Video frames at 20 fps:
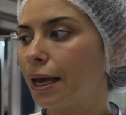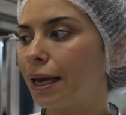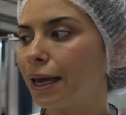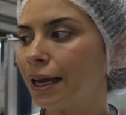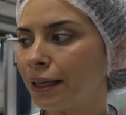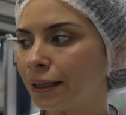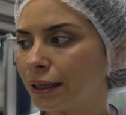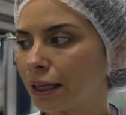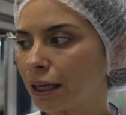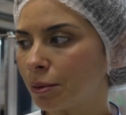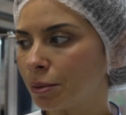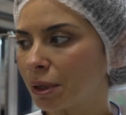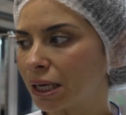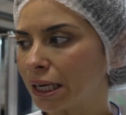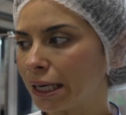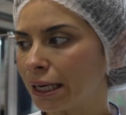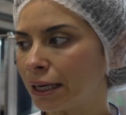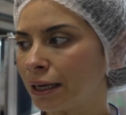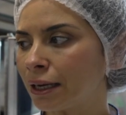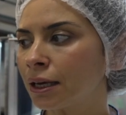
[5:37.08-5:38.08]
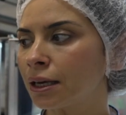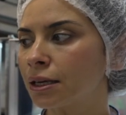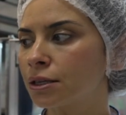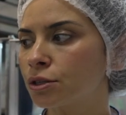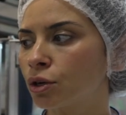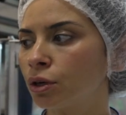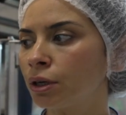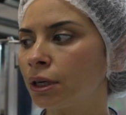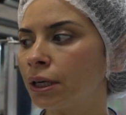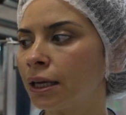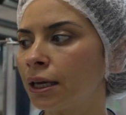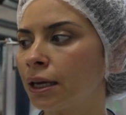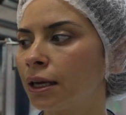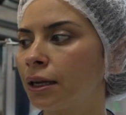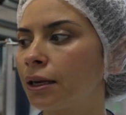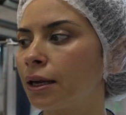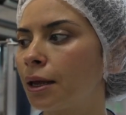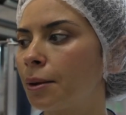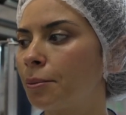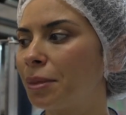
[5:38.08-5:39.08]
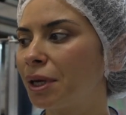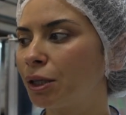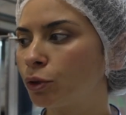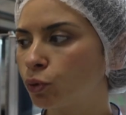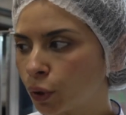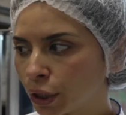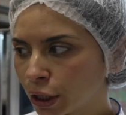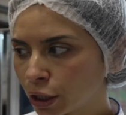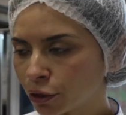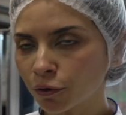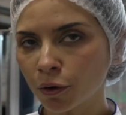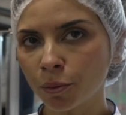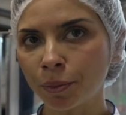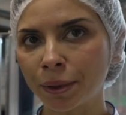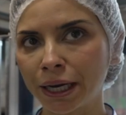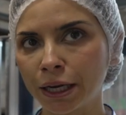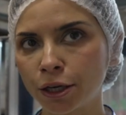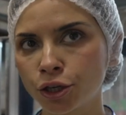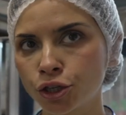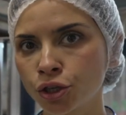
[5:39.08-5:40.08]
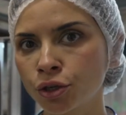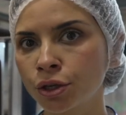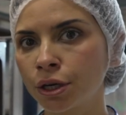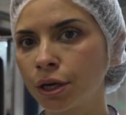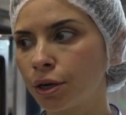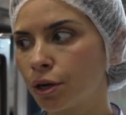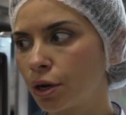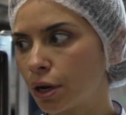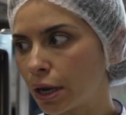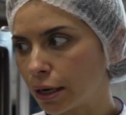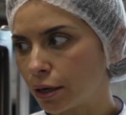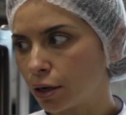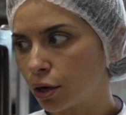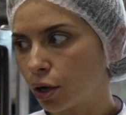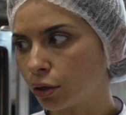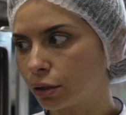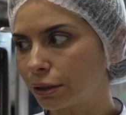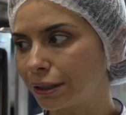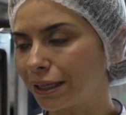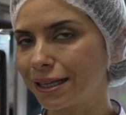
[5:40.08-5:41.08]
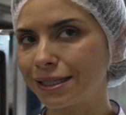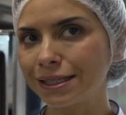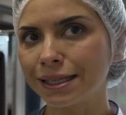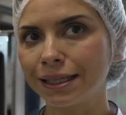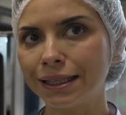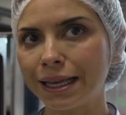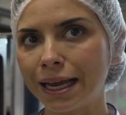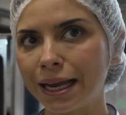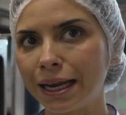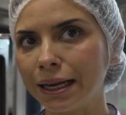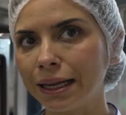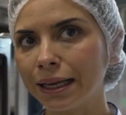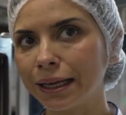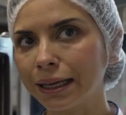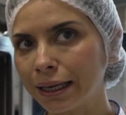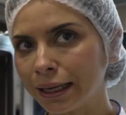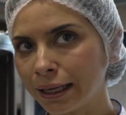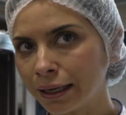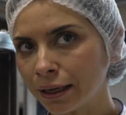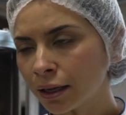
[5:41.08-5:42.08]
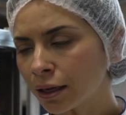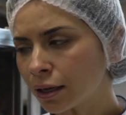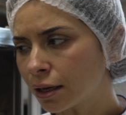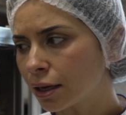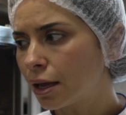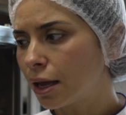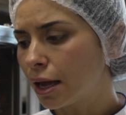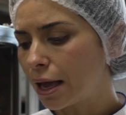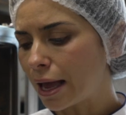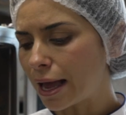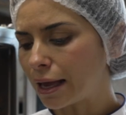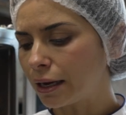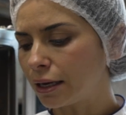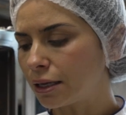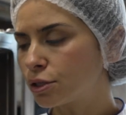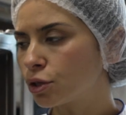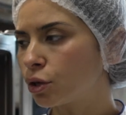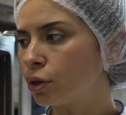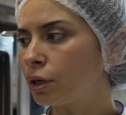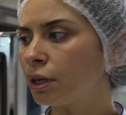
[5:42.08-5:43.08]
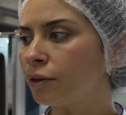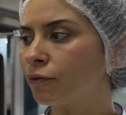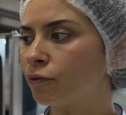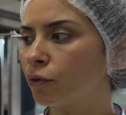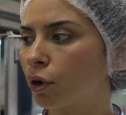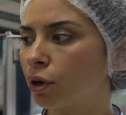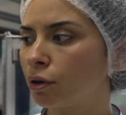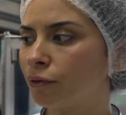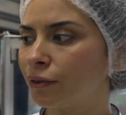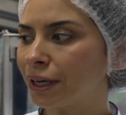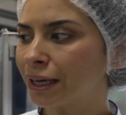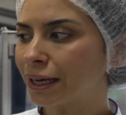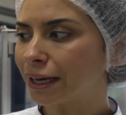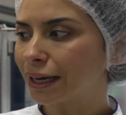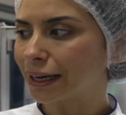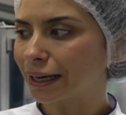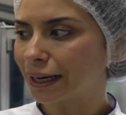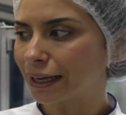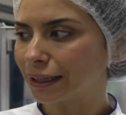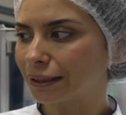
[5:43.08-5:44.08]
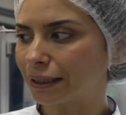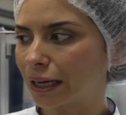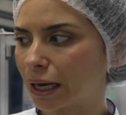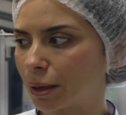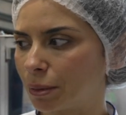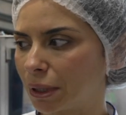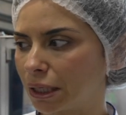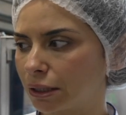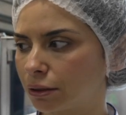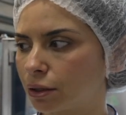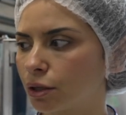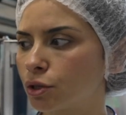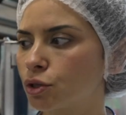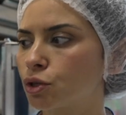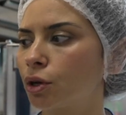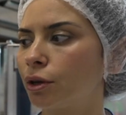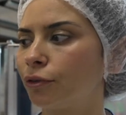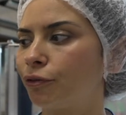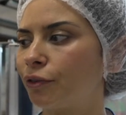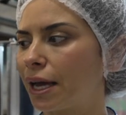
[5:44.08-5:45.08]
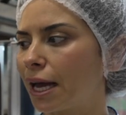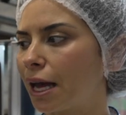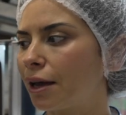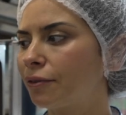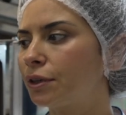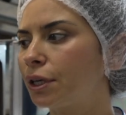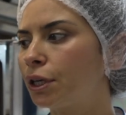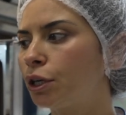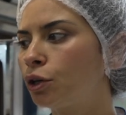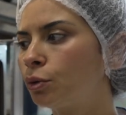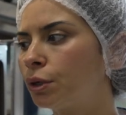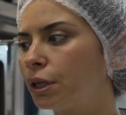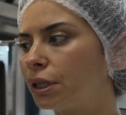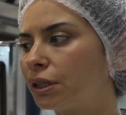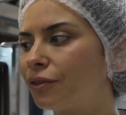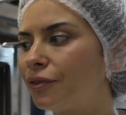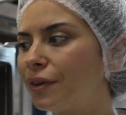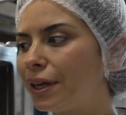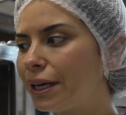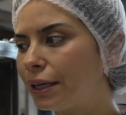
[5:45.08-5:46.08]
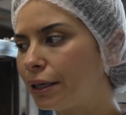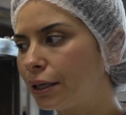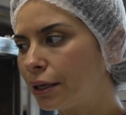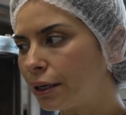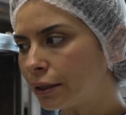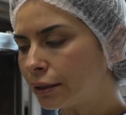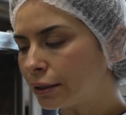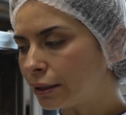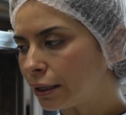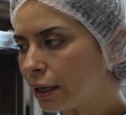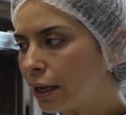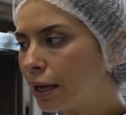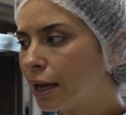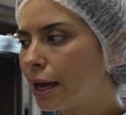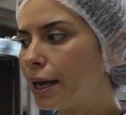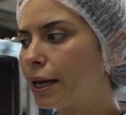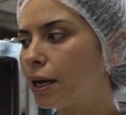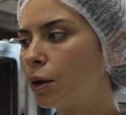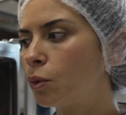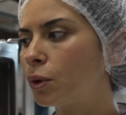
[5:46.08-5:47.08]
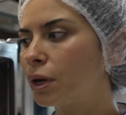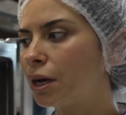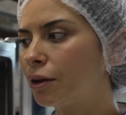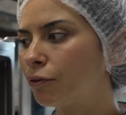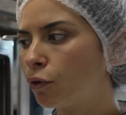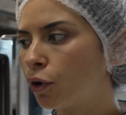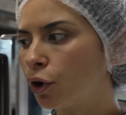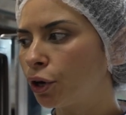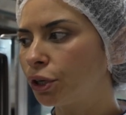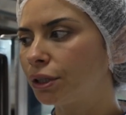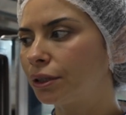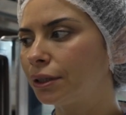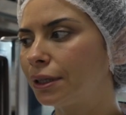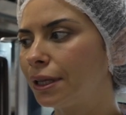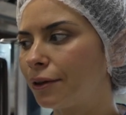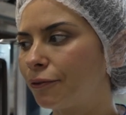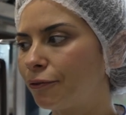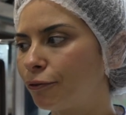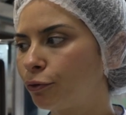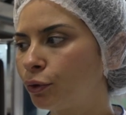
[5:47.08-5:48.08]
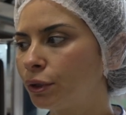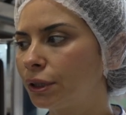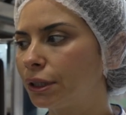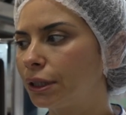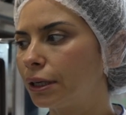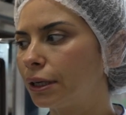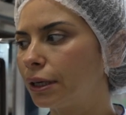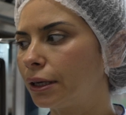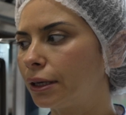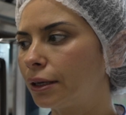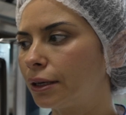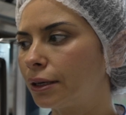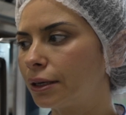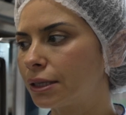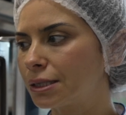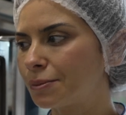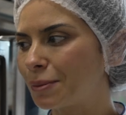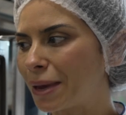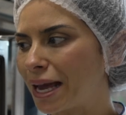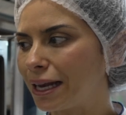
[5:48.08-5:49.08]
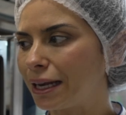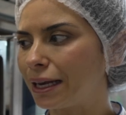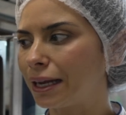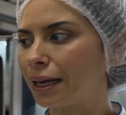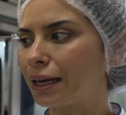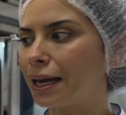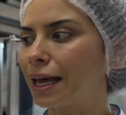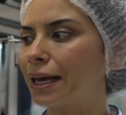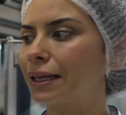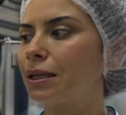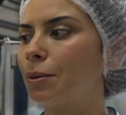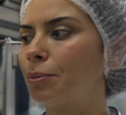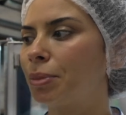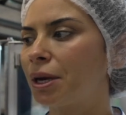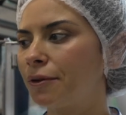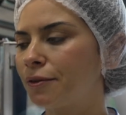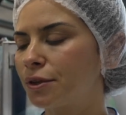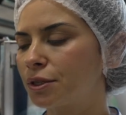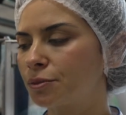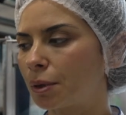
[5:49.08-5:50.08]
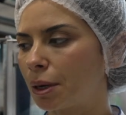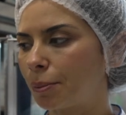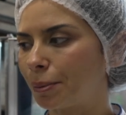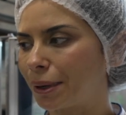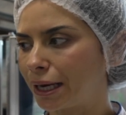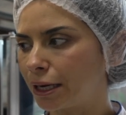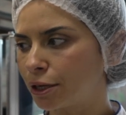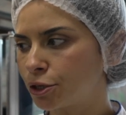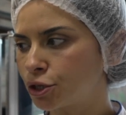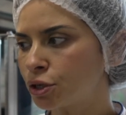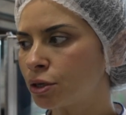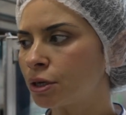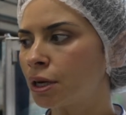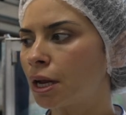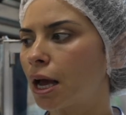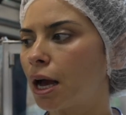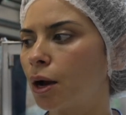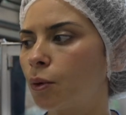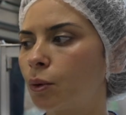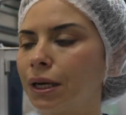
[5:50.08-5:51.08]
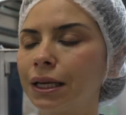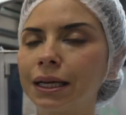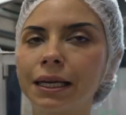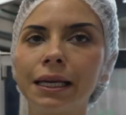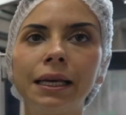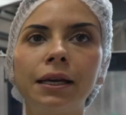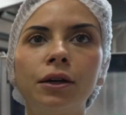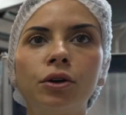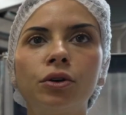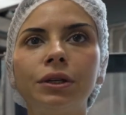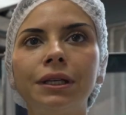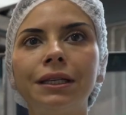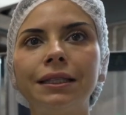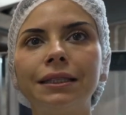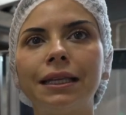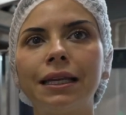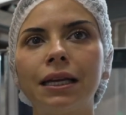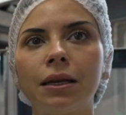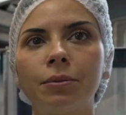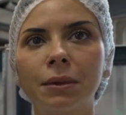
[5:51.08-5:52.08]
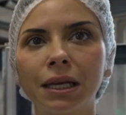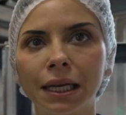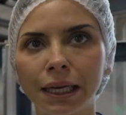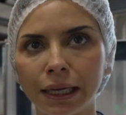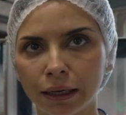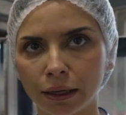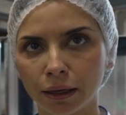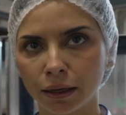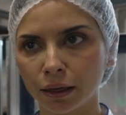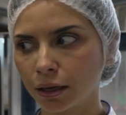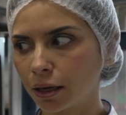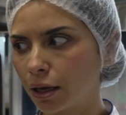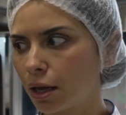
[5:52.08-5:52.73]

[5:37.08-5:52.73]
Interim cleaning is only in between of operation and not as a daily cleaning, and it's only involving red tablet. So if I have the unit very dirty and I want to avoid the food smelling like the previous preparation, I will click on interim cleaning.